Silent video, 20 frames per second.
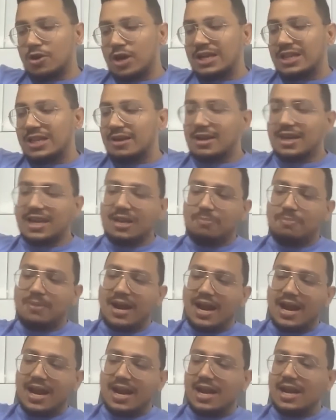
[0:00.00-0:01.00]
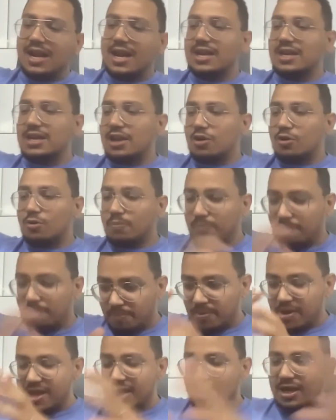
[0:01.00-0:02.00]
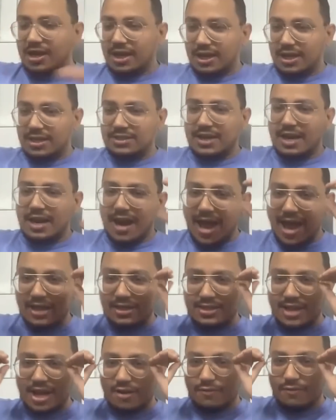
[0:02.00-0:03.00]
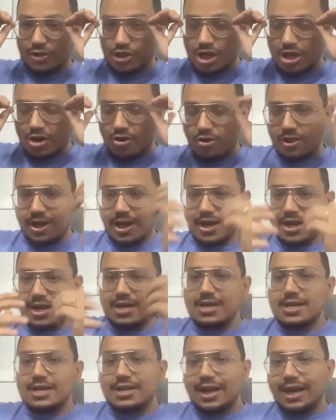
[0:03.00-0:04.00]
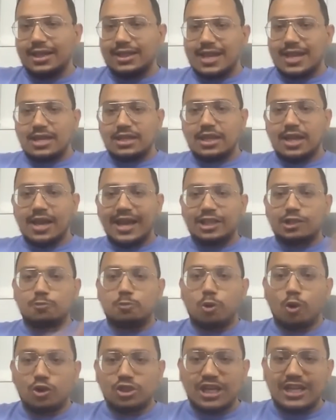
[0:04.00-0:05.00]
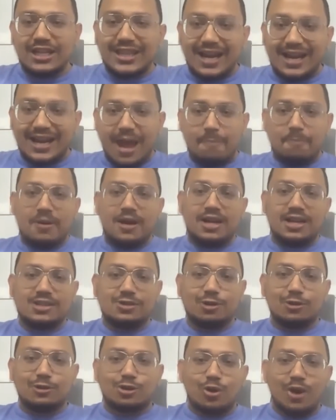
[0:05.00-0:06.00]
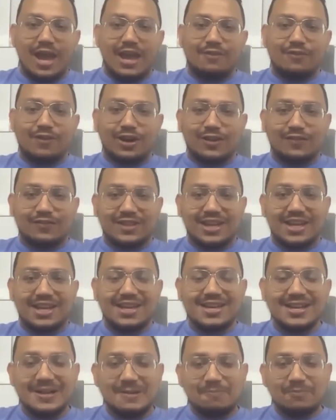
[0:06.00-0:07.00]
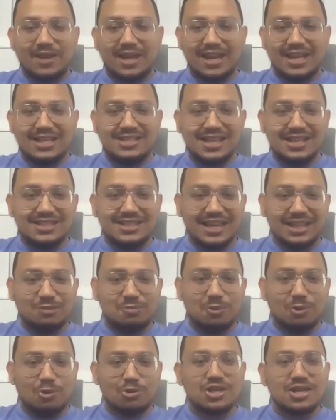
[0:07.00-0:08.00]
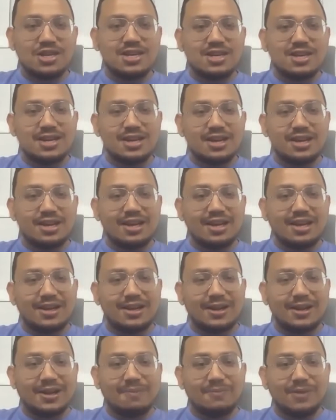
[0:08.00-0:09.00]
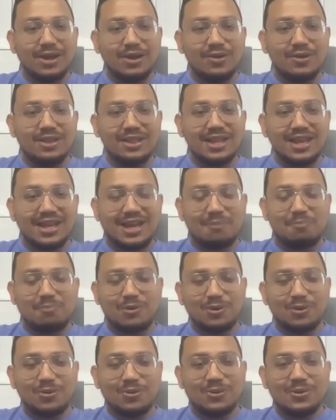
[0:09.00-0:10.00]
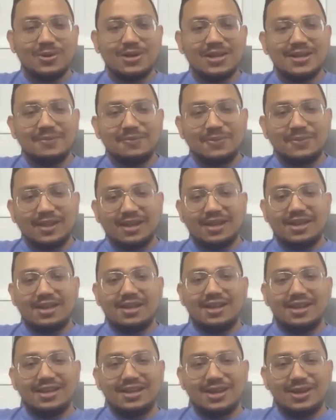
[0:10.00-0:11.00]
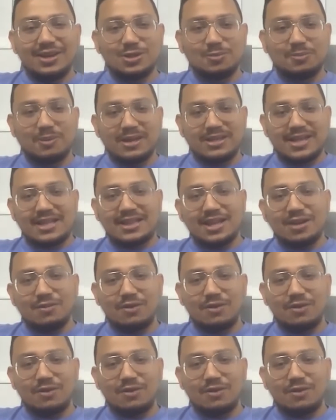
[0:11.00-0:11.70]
the rebrand and enhanced our vision and all that. And then the explosion that happened is also like one of the craziest explosion in the crypto space. I think